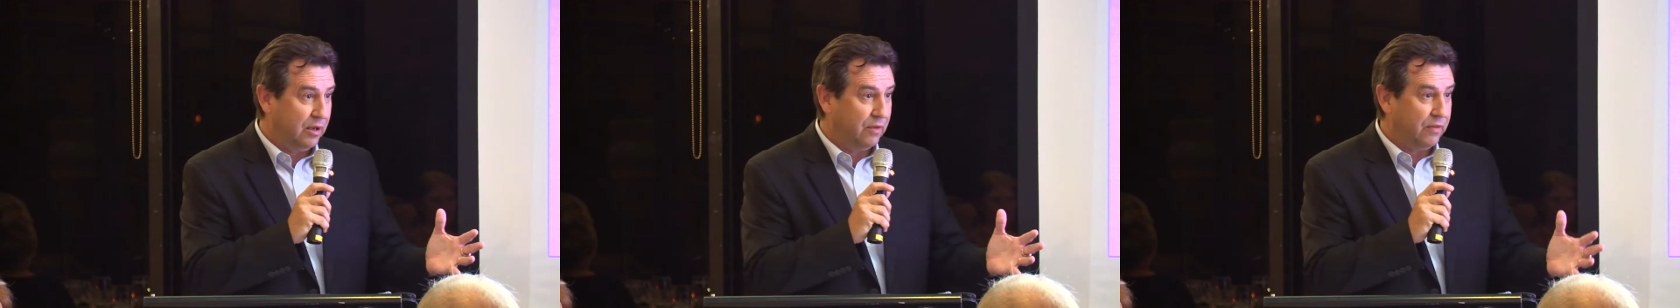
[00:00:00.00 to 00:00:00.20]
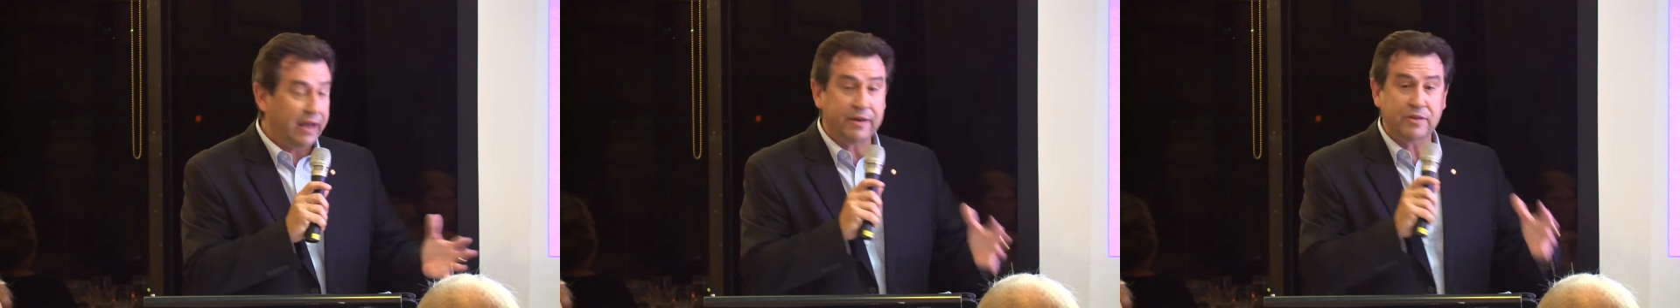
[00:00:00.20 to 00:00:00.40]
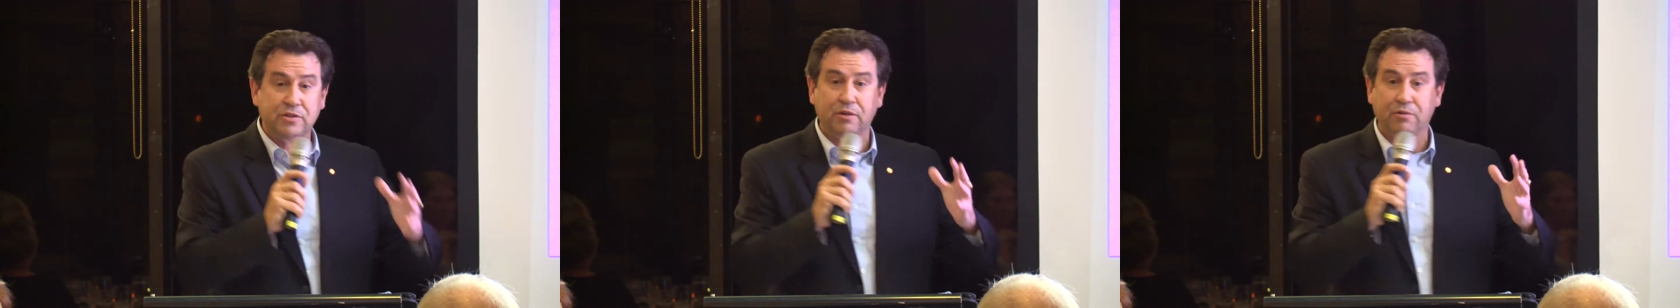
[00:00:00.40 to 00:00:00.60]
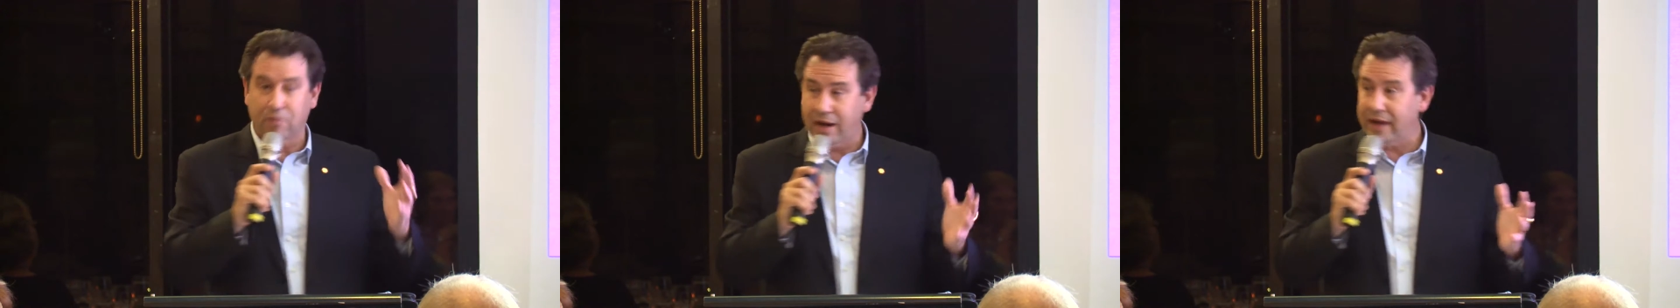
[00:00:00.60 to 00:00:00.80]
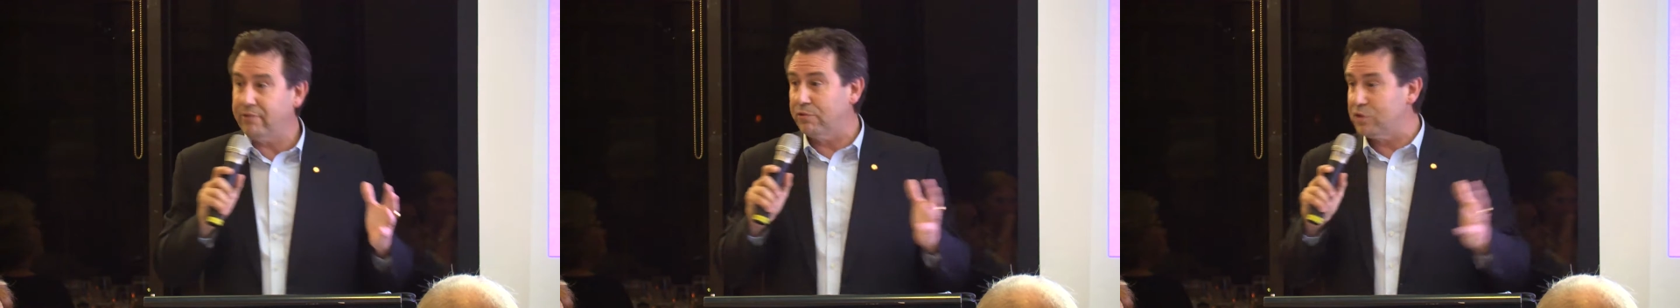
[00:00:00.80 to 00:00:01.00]
That is a
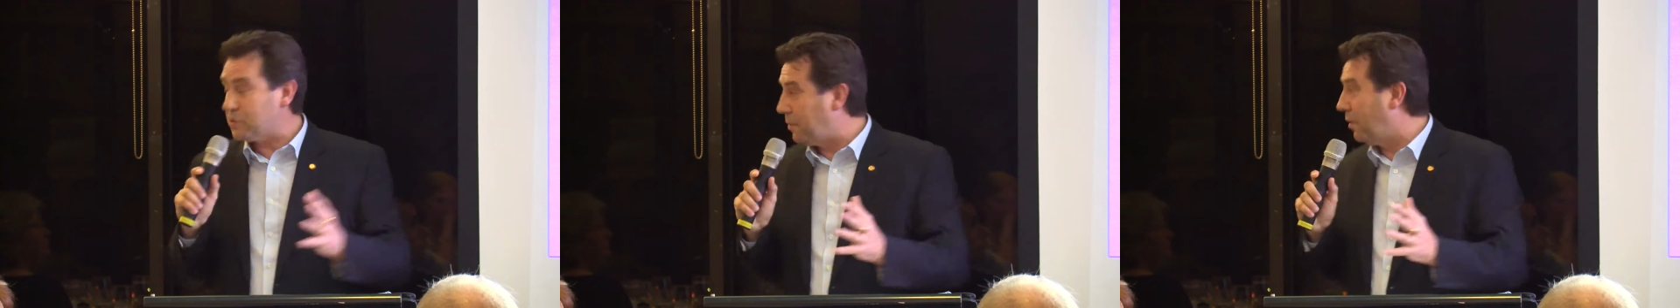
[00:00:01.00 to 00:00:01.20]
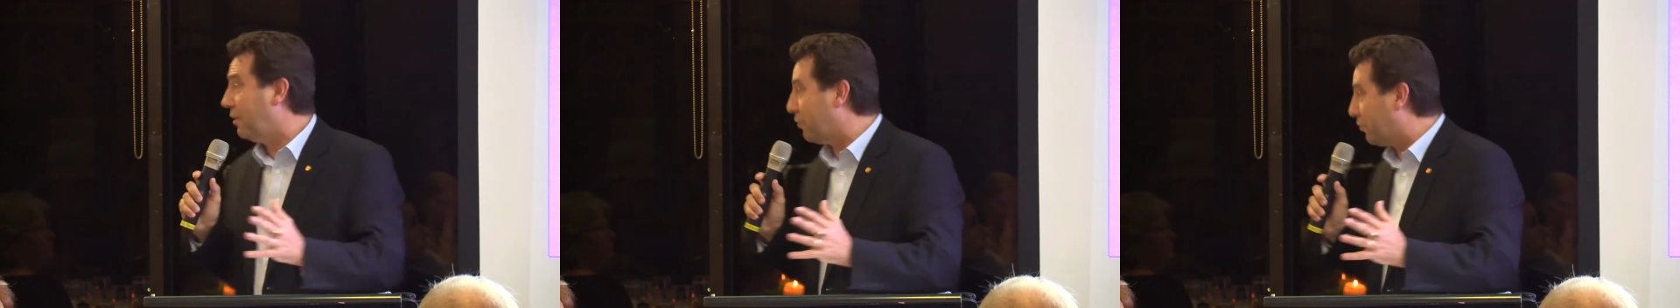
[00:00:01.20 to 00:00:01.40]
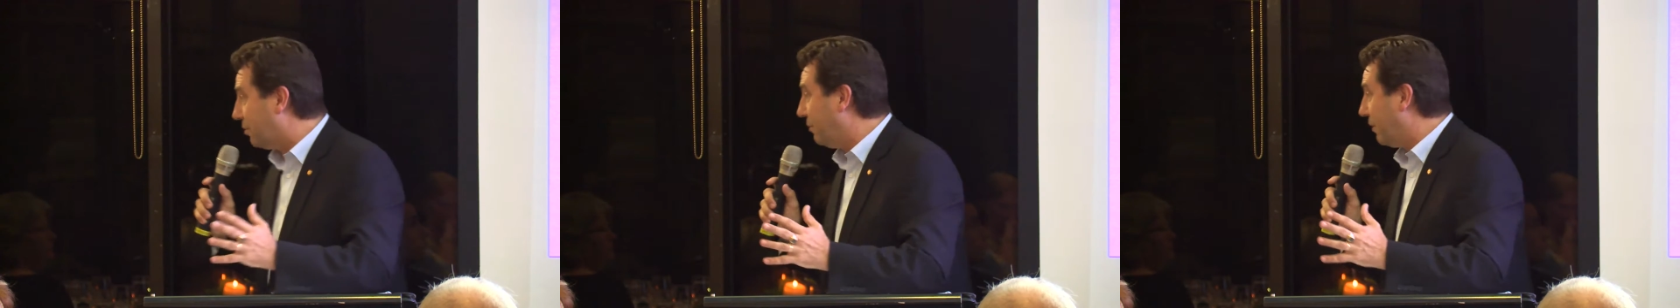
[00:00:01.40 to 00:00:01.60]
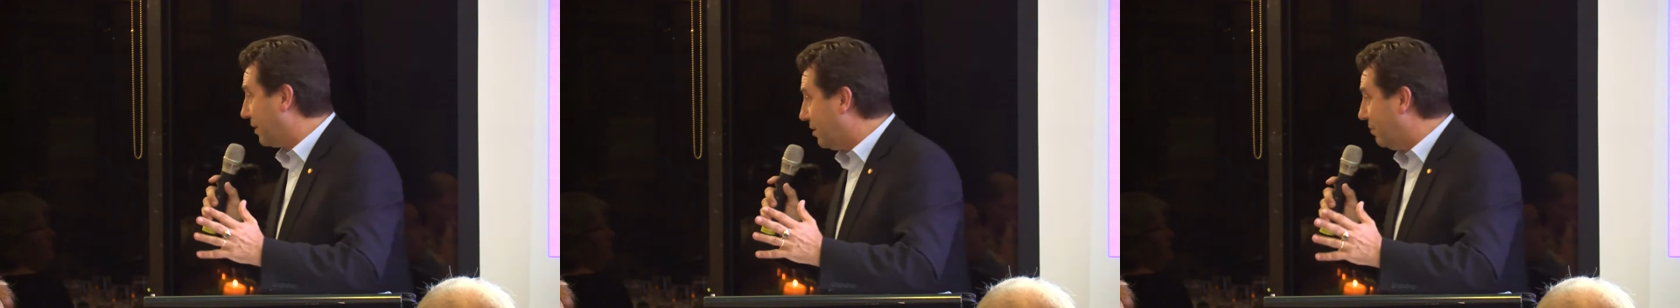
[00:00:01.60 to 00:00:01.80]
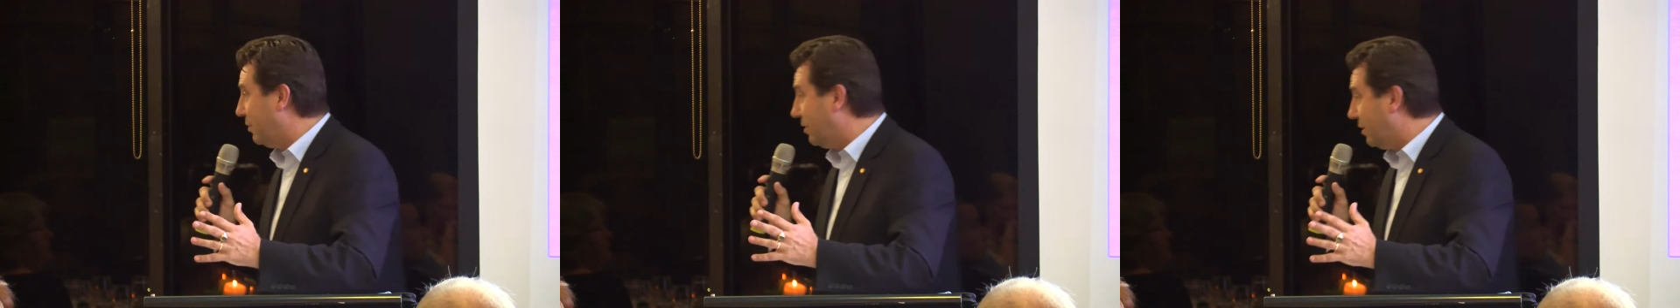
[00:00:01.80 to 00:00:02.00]
great response from the
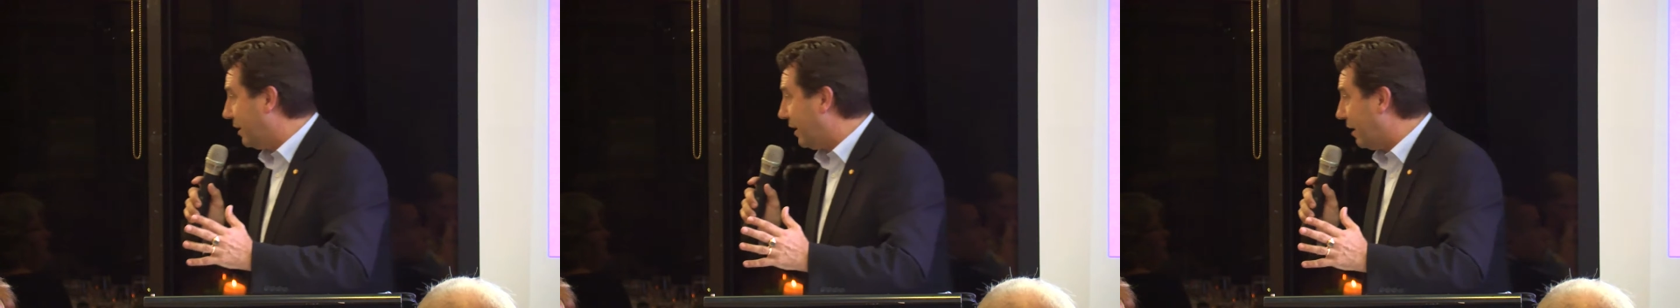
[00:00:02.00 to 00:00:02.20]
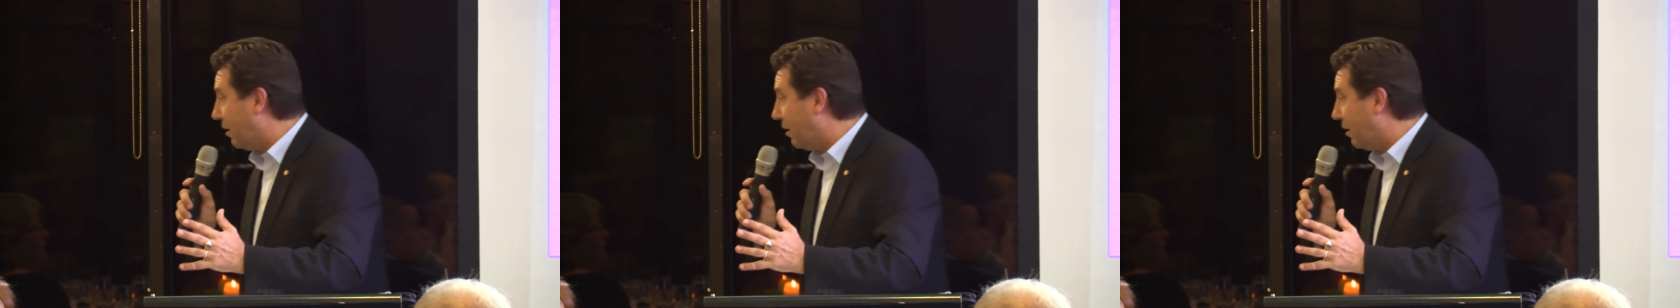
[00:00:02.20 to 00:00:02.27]
community,